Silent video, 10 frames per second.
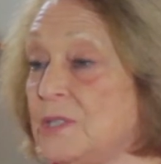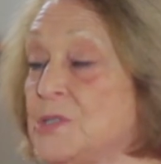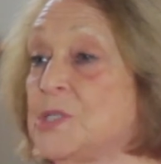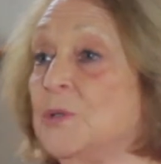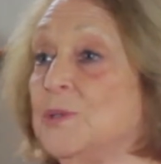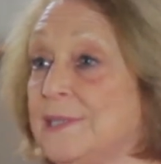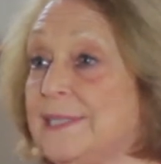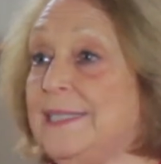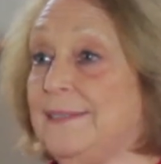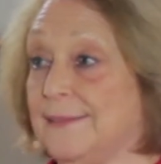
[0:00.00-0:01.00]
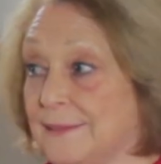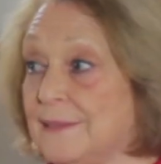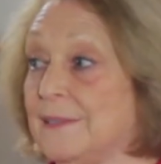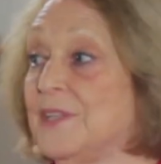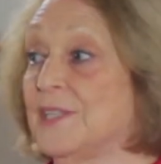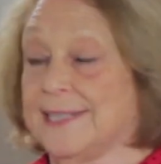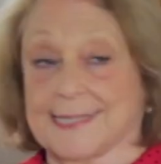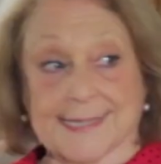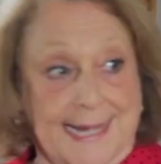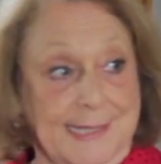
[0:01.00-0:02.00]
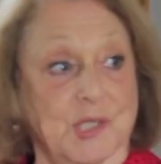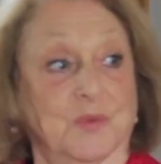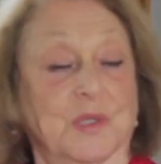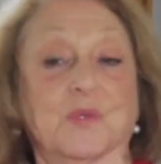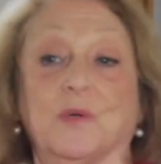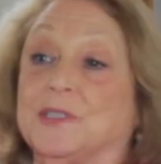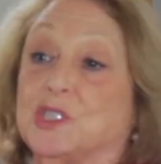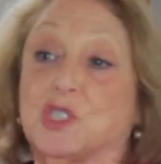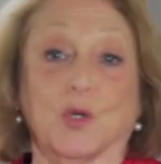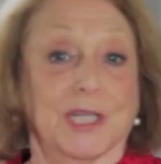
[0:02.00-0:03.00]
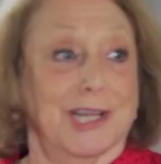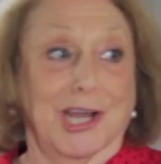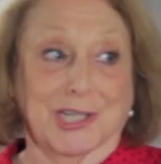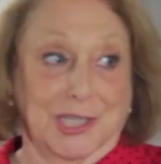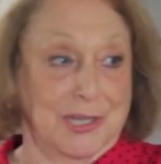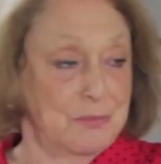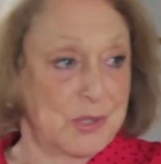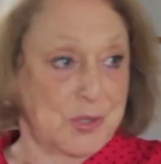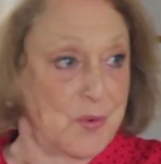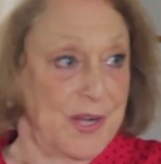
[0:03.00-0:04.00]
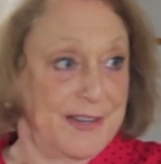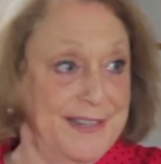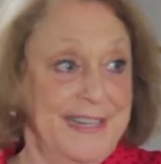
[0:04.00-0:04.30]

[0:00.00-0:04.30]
certainly The Glass Castle was one, The Joy Luck Club was one.